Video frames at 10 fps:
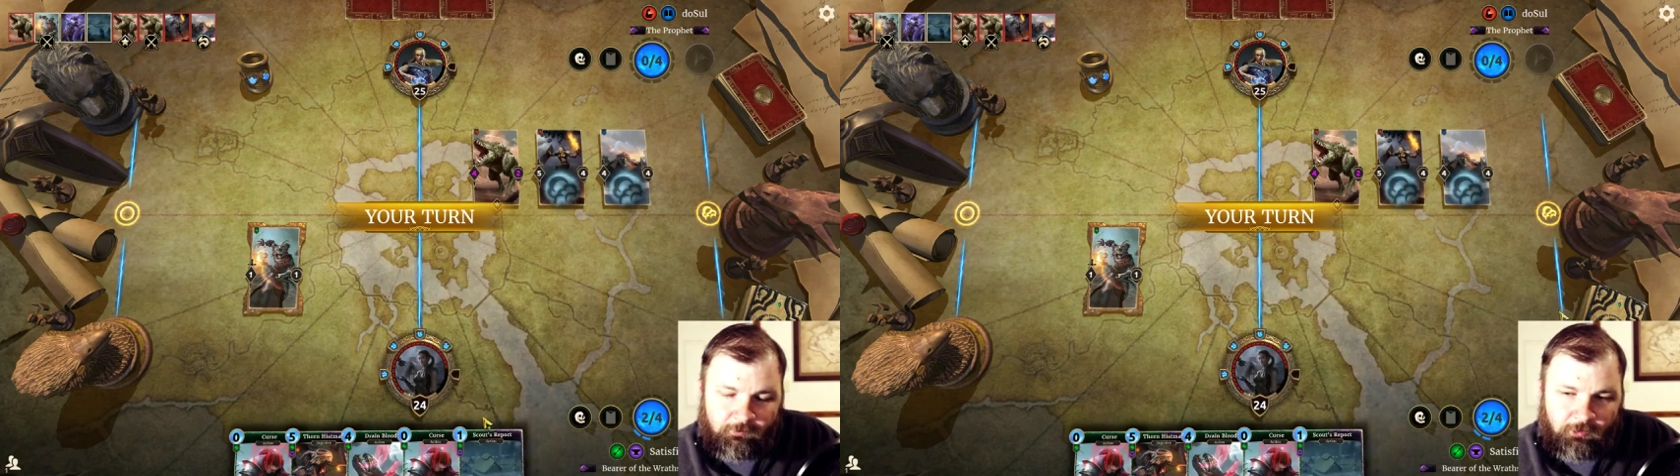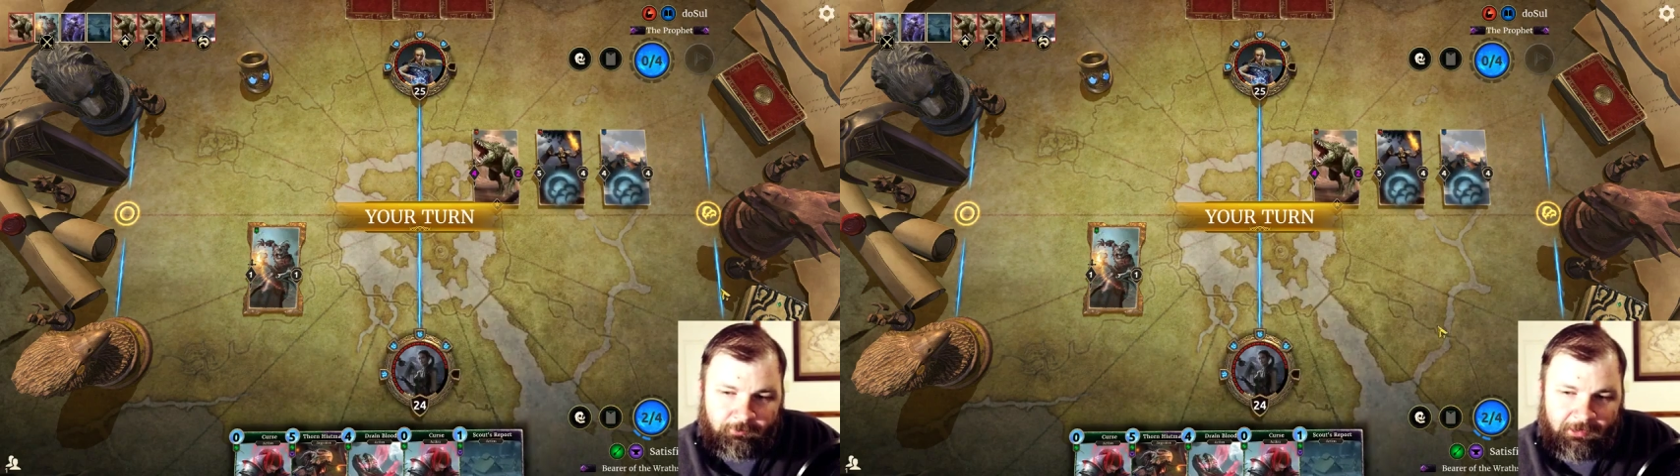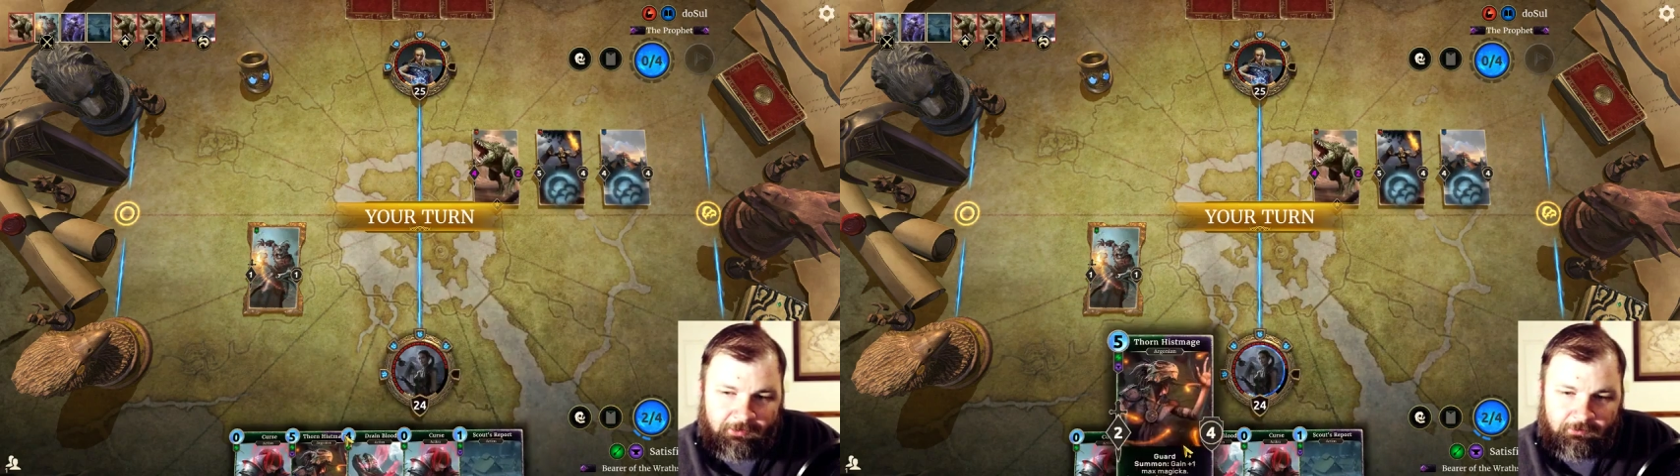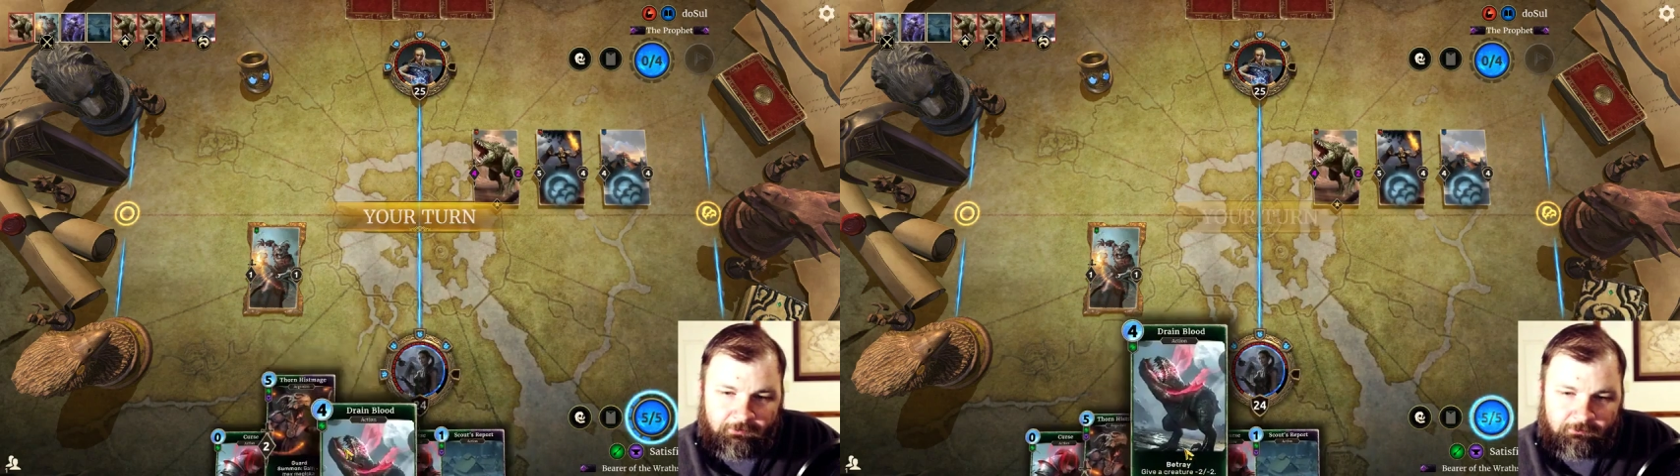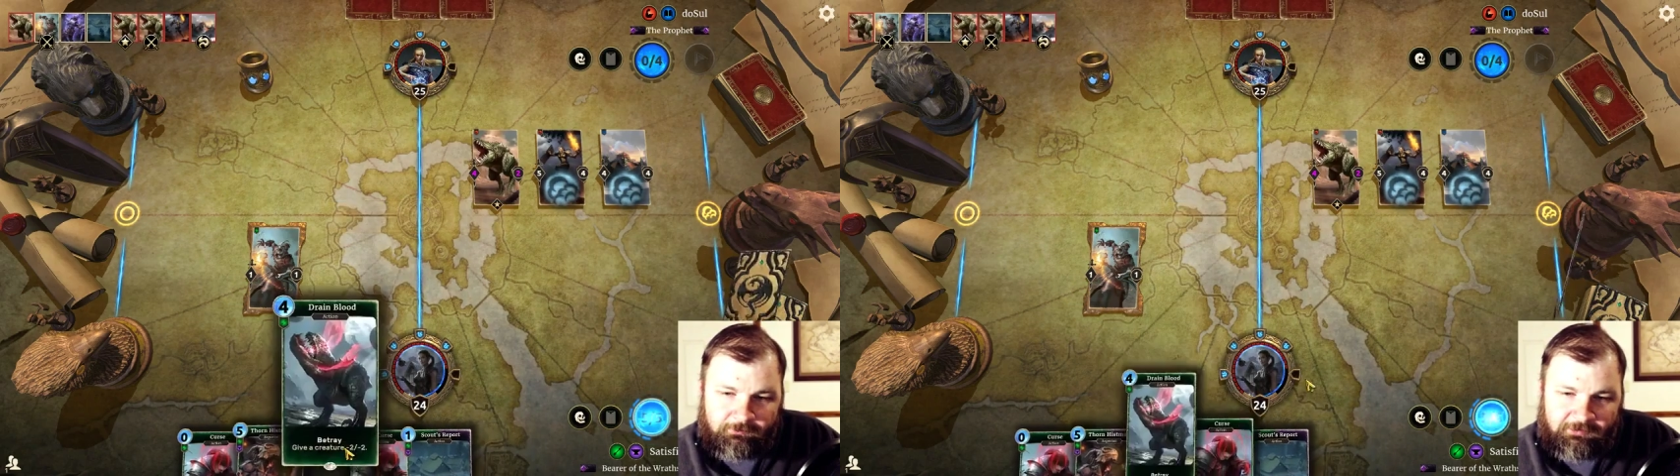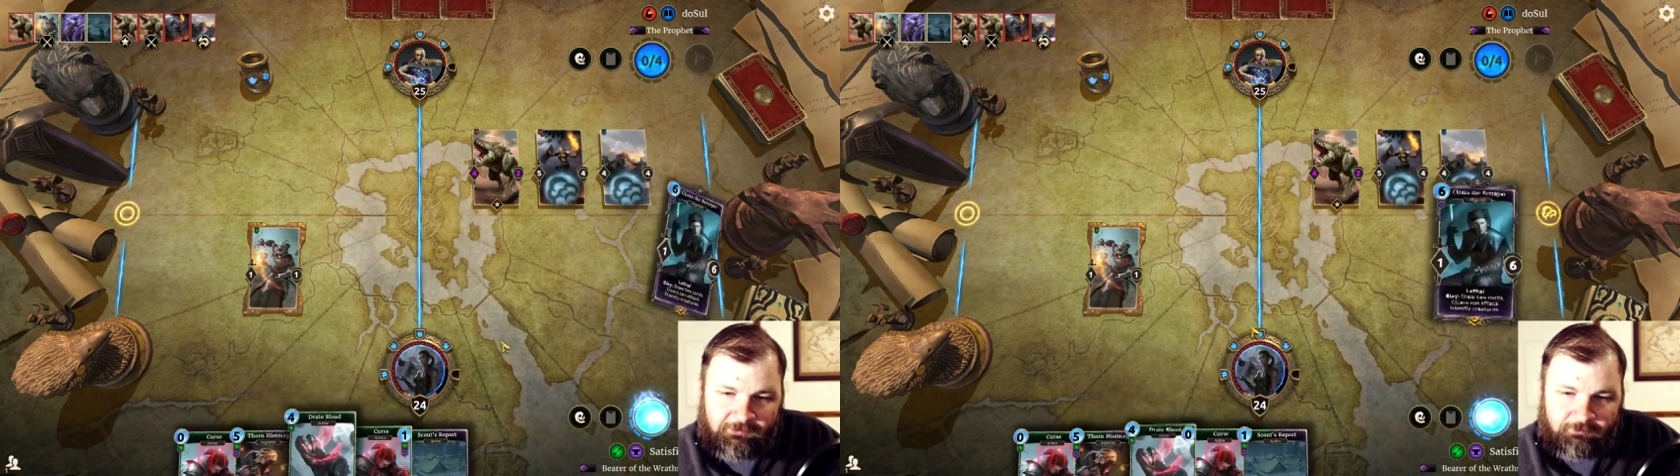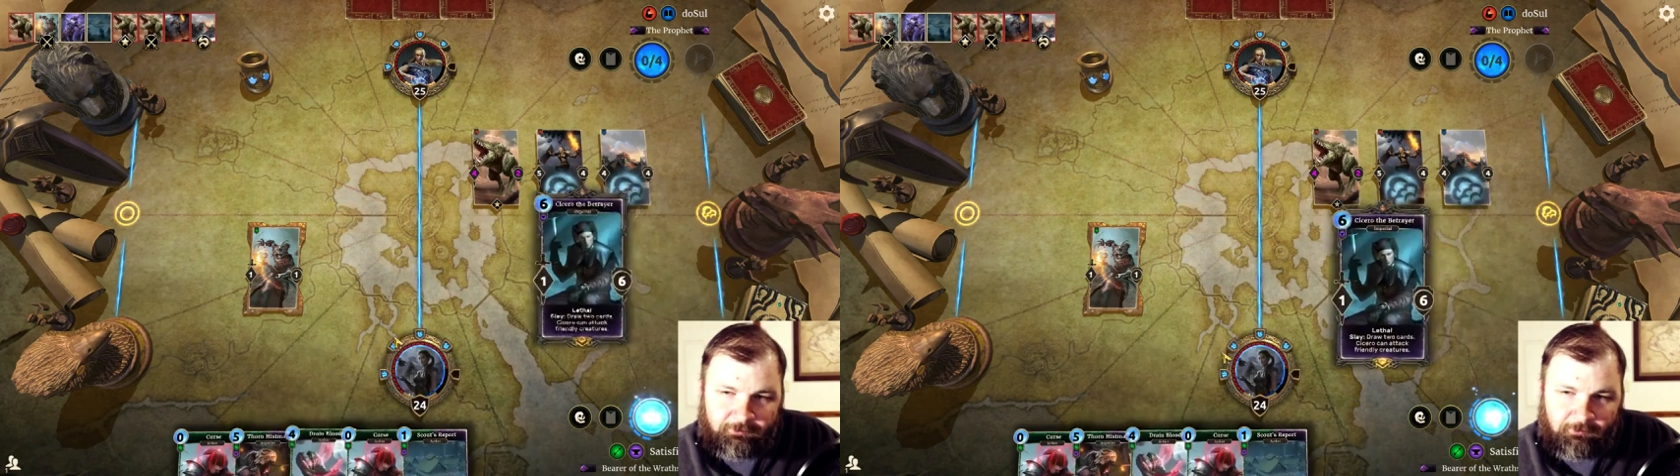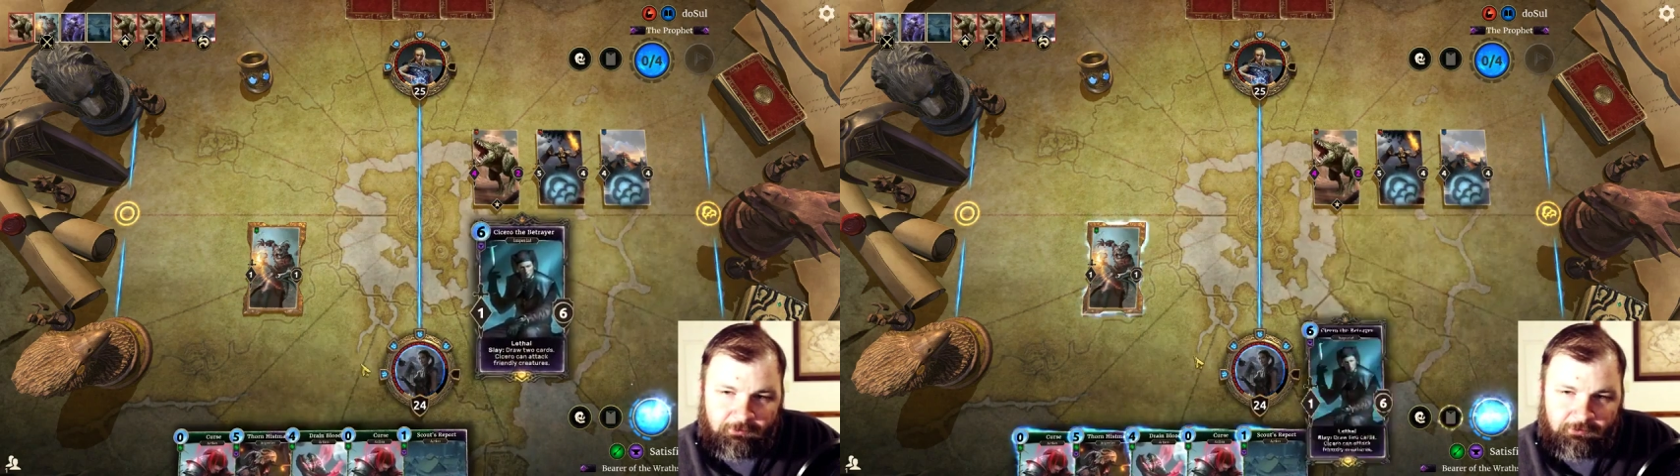Go back. Scouts
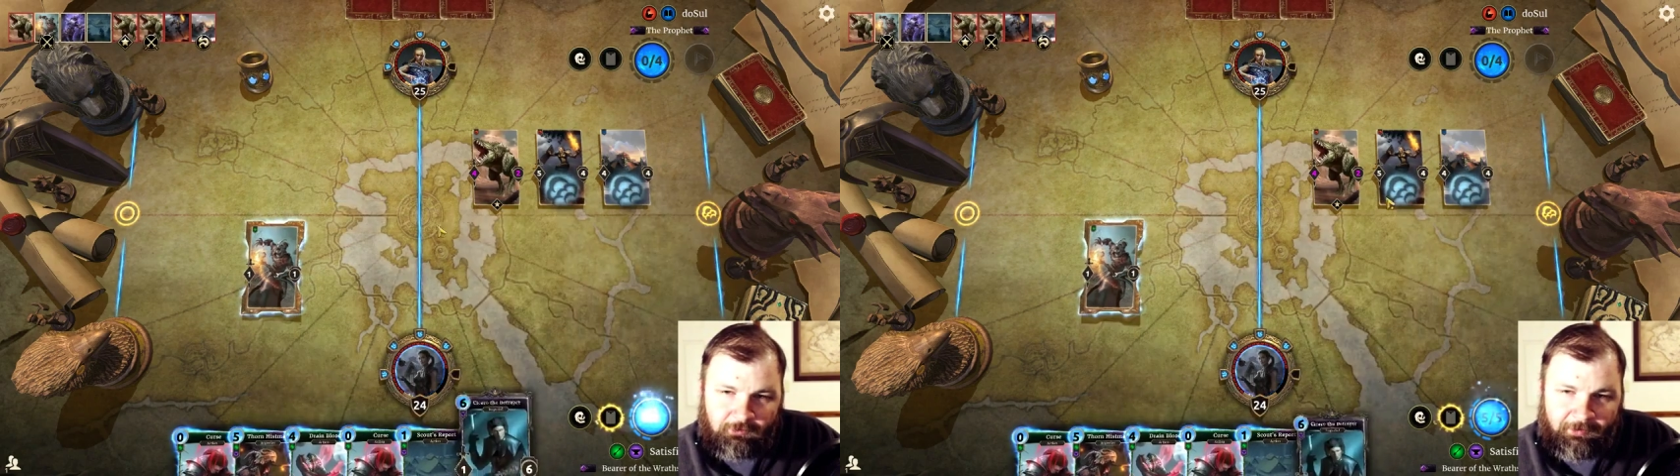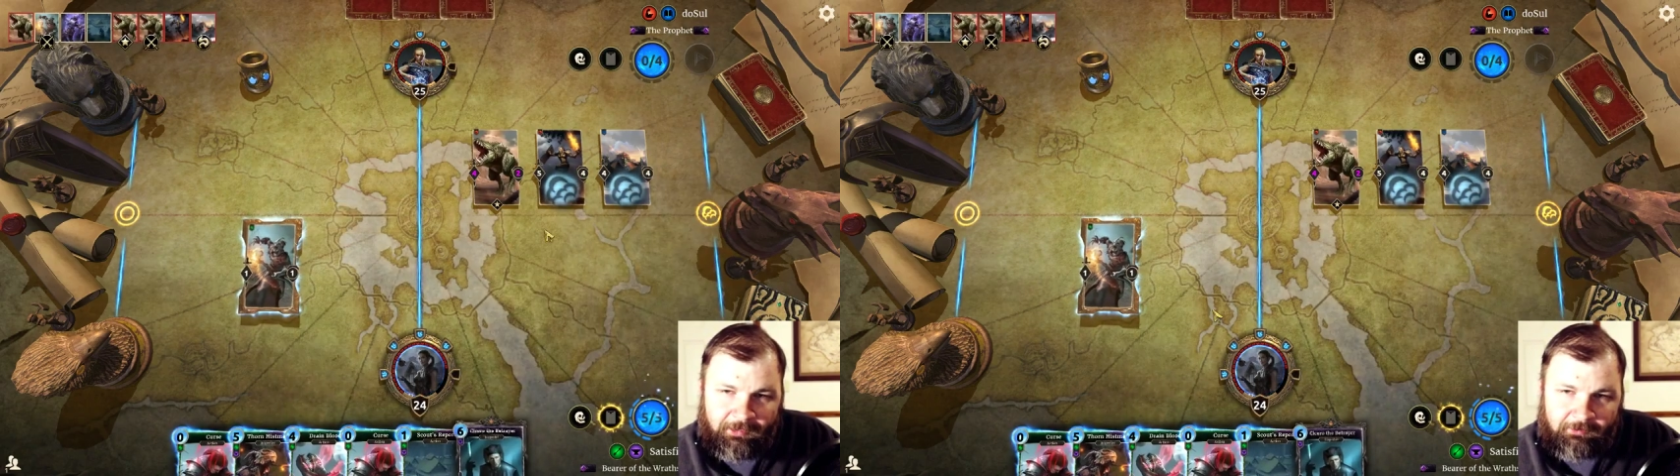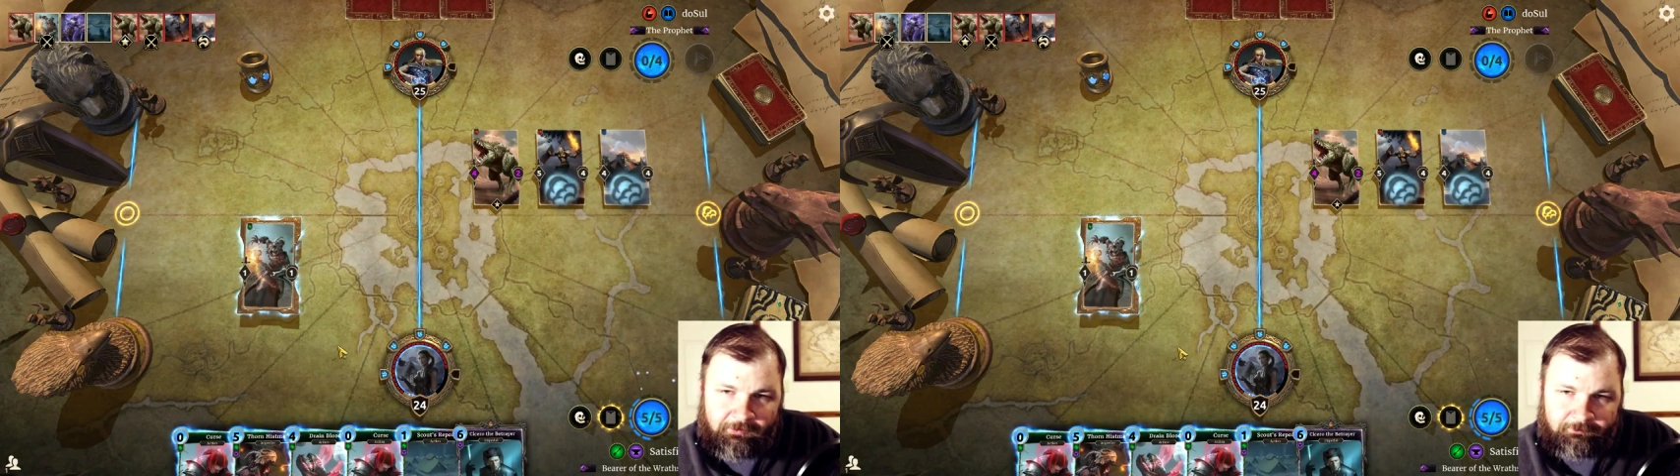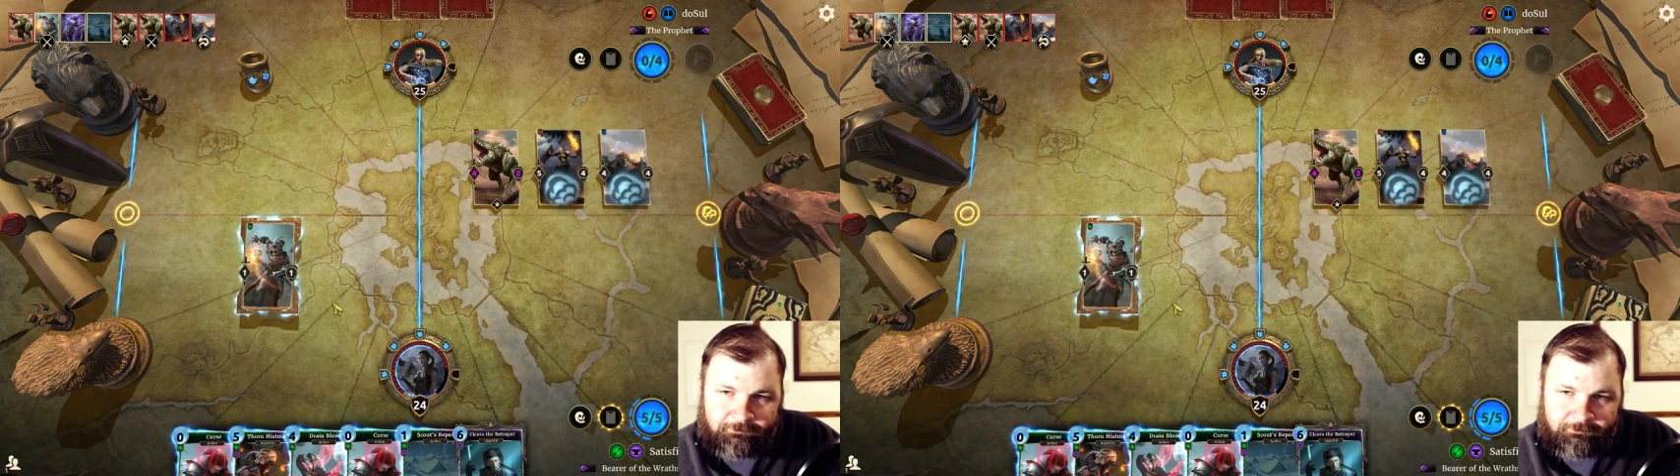report. Go back.